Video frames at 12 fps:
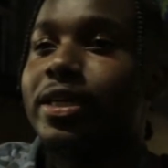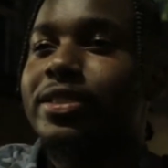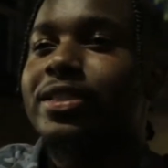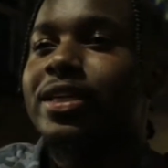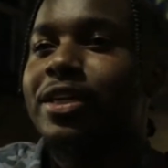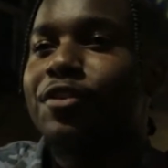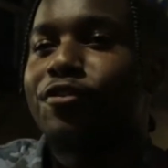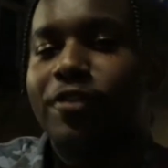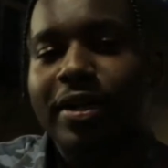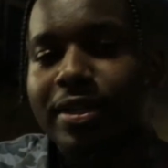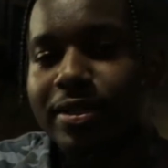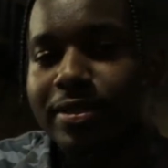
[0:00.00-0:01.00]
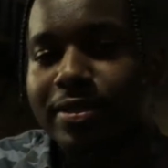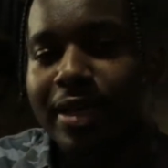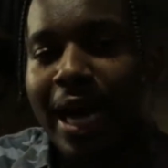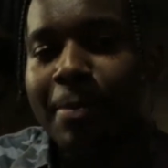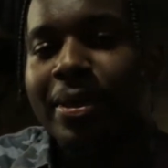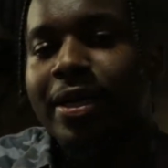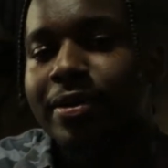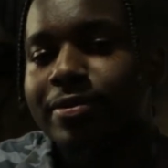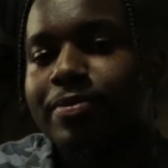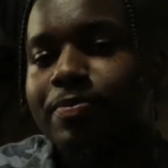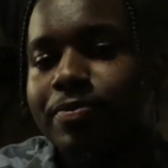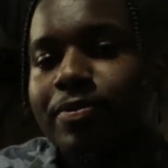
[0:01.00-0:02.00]
It's a good feeling. I mean,
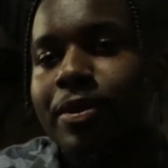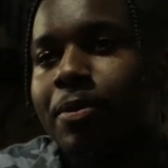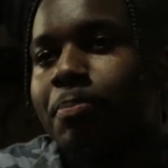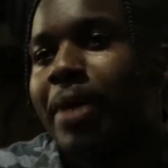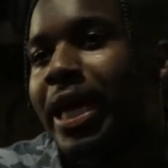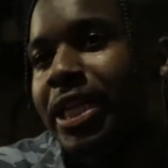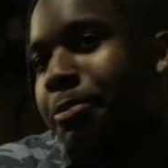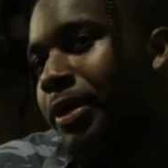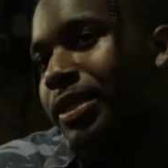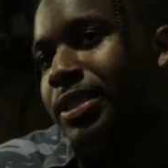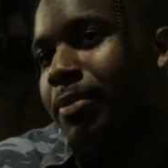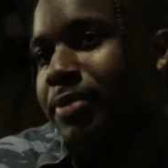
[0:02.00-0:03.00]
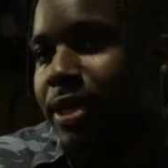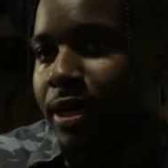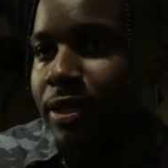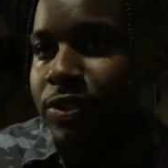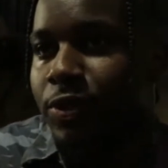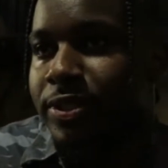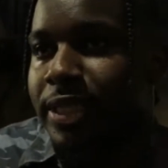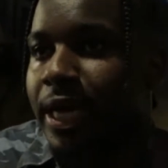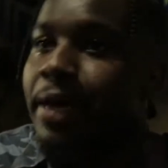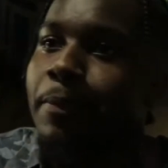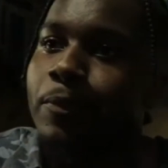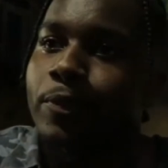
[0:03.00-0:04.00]
mainly because I'm young, so it's
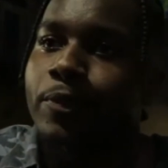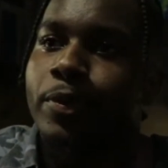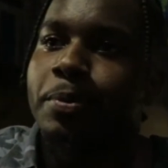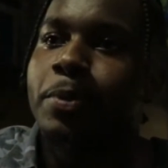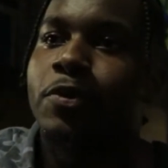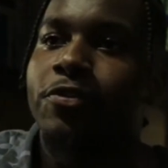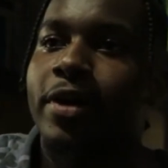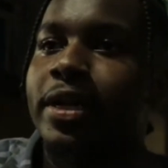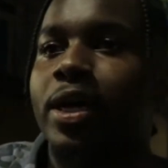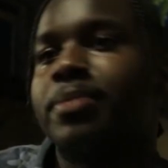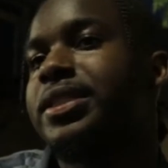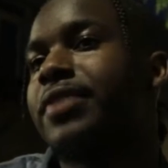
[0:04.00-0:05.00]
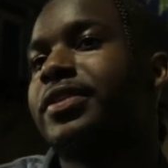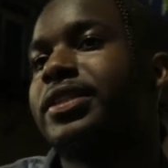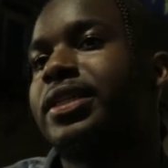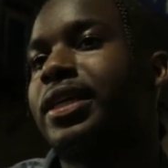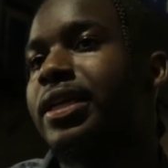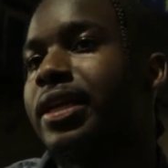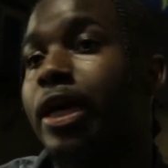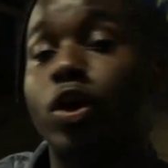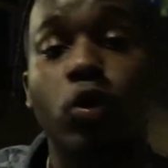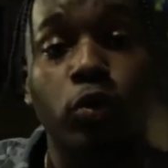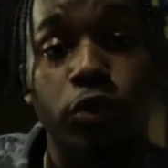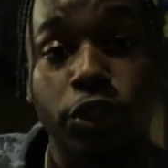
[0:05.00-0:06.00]
like, when people find out I'm 17, they're like,
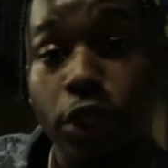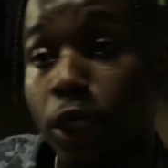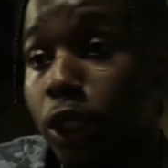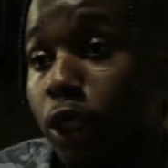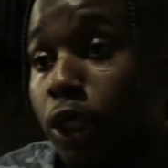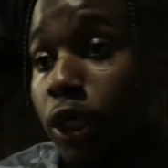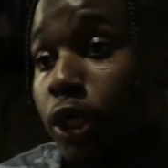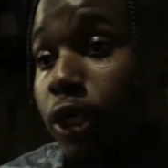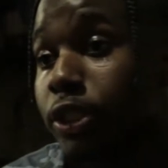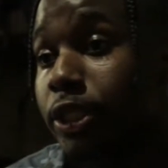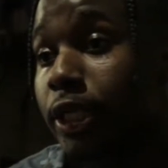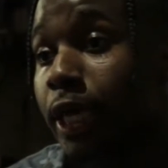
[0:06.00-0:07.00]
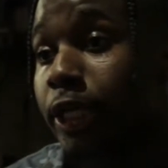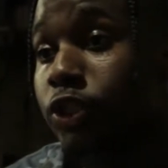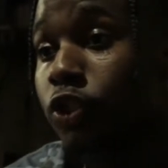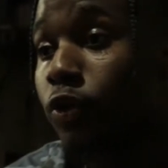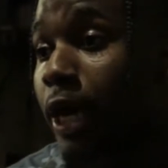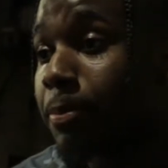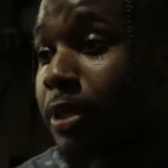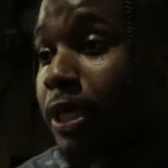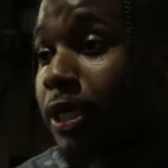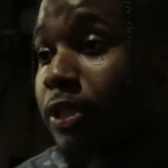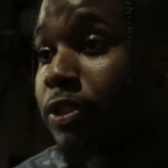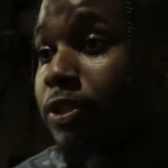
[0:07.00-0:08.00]
oh, they're like, so that
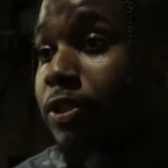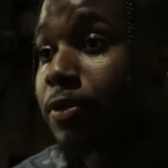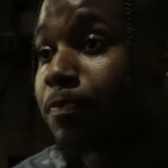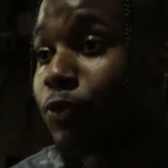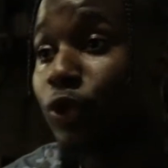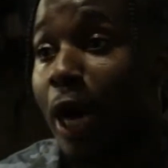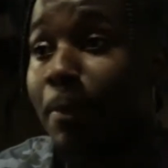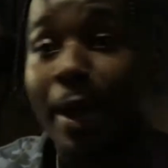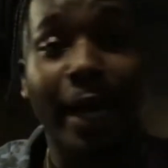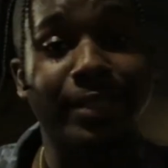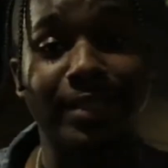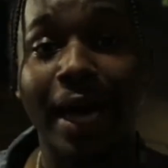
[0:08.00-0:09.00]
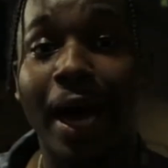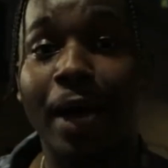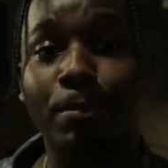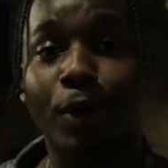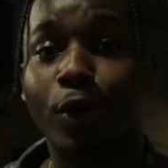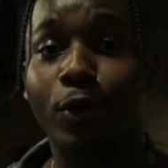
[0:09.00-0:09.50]
means you got mad time, bro.